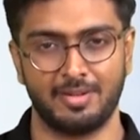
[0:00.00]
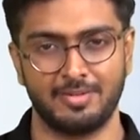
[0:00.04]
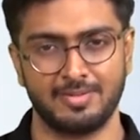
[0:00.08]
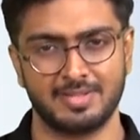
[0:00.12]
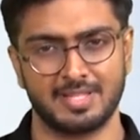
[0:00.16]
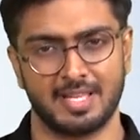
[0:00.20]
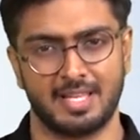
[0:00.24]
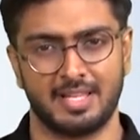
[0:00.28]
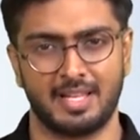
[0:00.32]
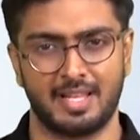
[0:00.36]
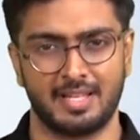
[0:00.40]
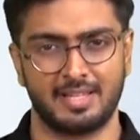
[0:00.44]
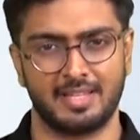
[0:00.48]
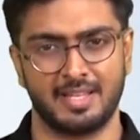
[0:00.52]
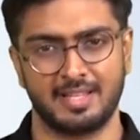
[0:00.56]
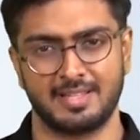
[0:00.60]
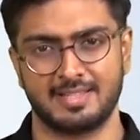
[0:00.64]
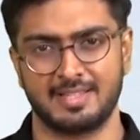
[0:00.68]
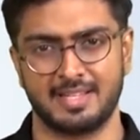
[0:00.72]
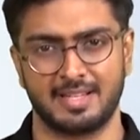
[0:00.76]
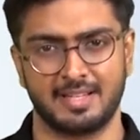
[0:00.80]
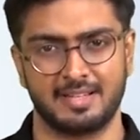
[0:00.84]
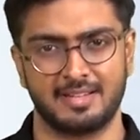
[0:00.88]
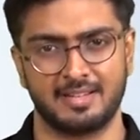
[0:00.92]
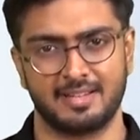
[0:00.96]
you say that
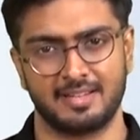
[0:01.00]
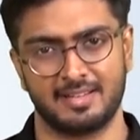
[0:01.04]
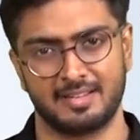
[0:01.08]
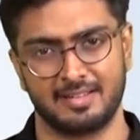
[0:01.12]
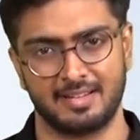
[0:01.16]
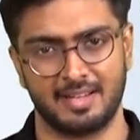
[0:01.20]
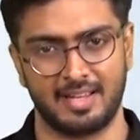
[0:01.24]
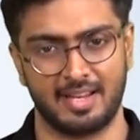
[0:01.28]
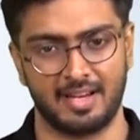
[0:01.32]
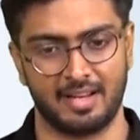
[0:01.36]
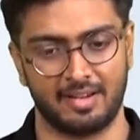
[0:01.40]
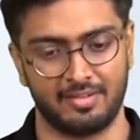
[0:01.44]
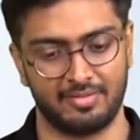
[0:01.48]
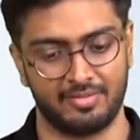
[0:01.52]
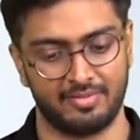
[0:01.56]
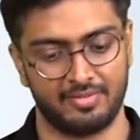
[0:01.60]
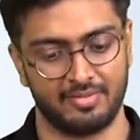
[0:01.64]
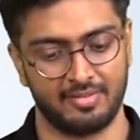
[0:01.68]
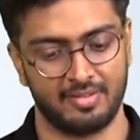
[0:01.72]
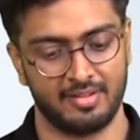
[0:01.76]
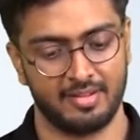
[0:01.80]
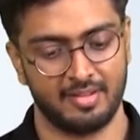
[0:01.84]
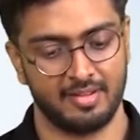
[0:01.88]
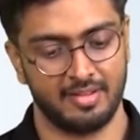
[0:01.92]
that's it enough